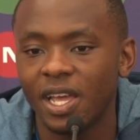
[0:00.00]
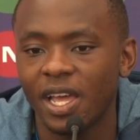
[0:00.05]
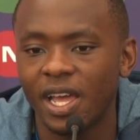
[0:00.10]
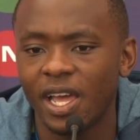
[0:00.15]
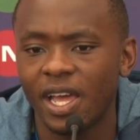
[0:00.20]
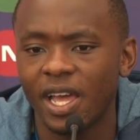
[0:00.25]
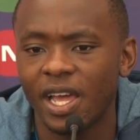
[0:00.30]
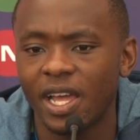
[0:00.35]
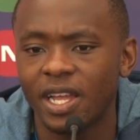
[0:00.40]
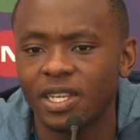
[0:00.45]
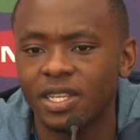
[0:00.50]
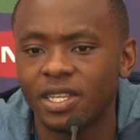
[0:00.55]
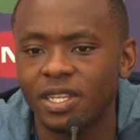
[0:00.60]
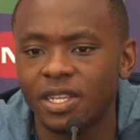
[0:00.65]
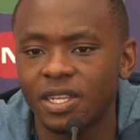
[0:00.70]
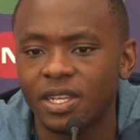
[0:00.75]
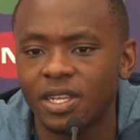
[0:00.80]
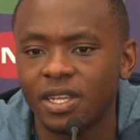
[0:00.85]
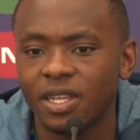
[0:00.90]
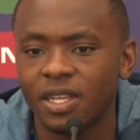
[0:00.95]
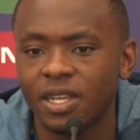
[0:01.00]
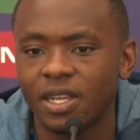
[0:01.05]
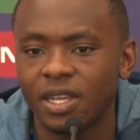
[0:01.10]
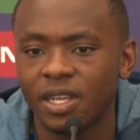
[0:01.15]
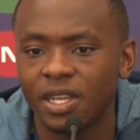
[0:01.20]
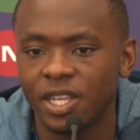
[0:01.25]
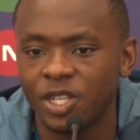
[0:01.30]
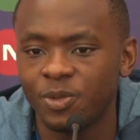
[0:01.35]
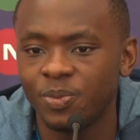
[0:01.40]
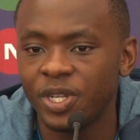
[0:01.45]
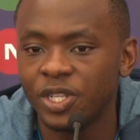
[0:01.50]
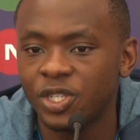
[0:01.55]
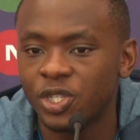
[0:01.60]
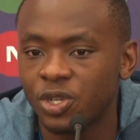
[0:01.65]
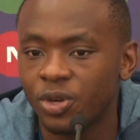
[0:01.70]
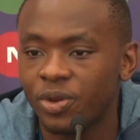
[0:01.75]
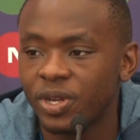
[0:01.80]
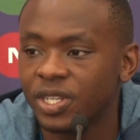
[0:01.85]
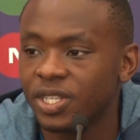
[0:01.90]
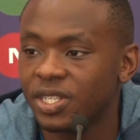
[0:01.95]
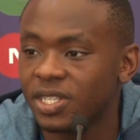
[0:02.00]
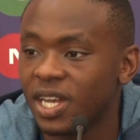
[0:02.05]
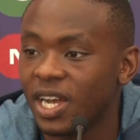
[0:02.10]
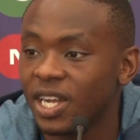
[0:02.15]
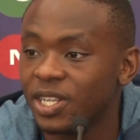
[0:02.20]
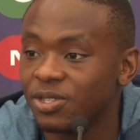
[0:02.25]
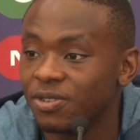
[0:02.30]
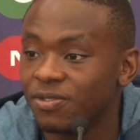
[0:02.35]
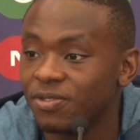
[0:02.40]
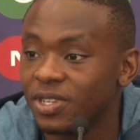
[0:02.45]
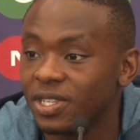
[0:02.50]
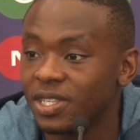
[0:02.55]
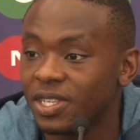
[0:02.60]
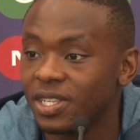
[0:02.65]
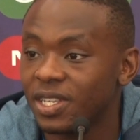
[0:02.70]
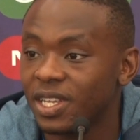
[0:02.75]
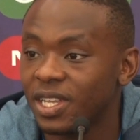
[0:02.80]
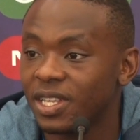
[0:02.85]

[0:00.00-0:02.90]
and he's been showing signs of it